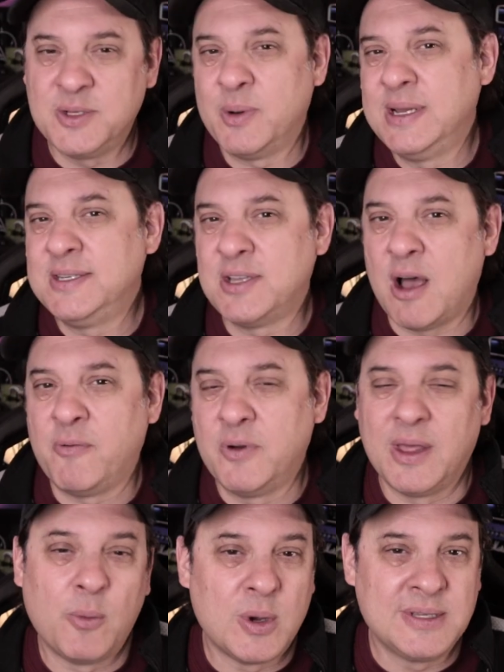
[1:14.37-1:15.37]
So any software
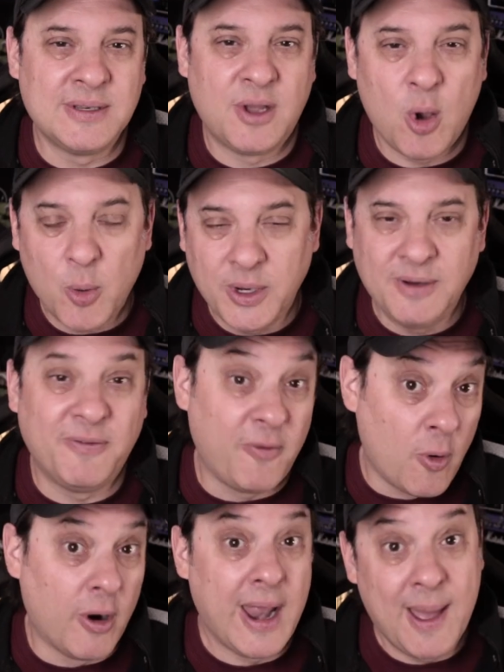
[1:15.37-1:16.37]
that was not coded
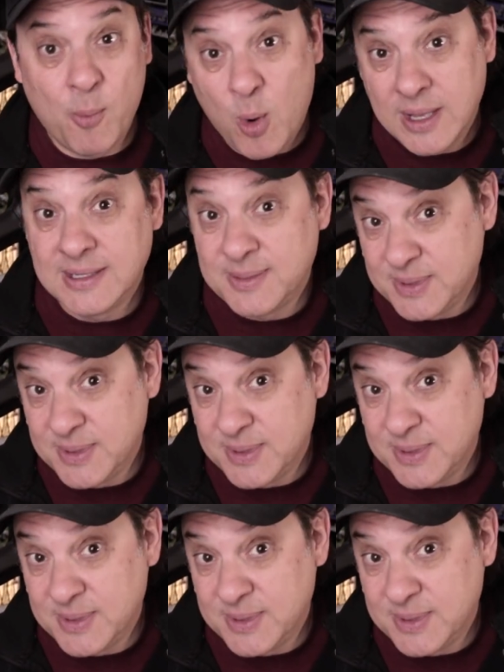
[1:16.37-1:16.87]
for M1